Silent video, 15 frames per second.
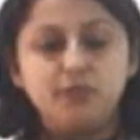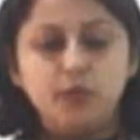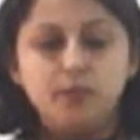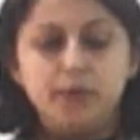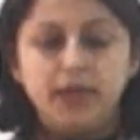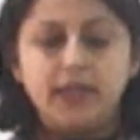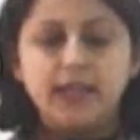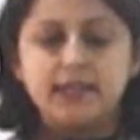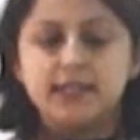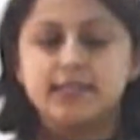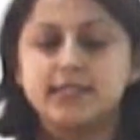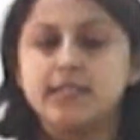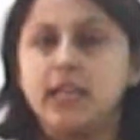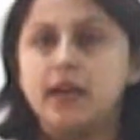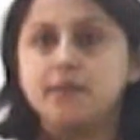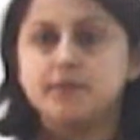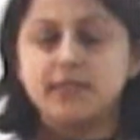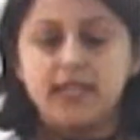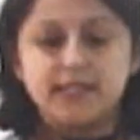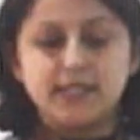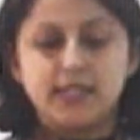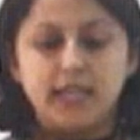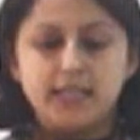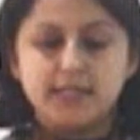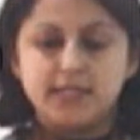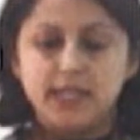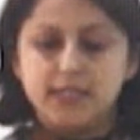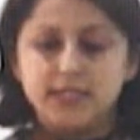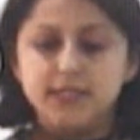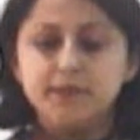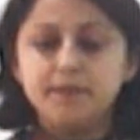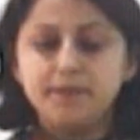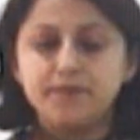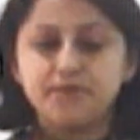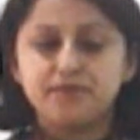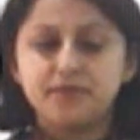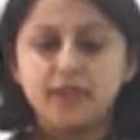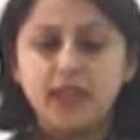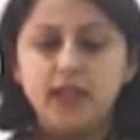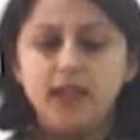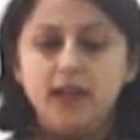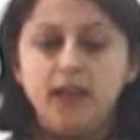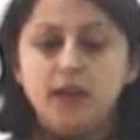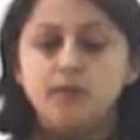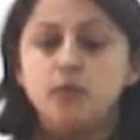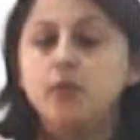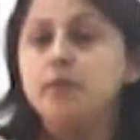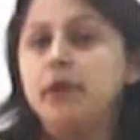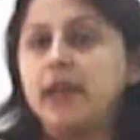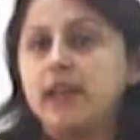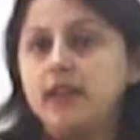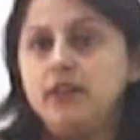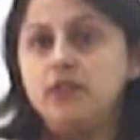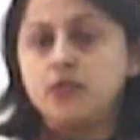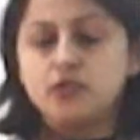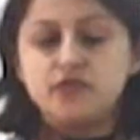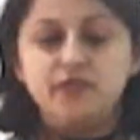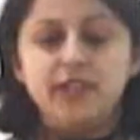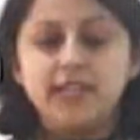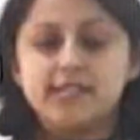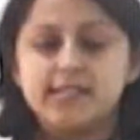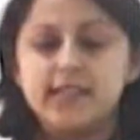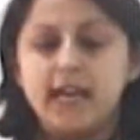Mumbai and its slums as a case study. Mumbai, wrote V.S.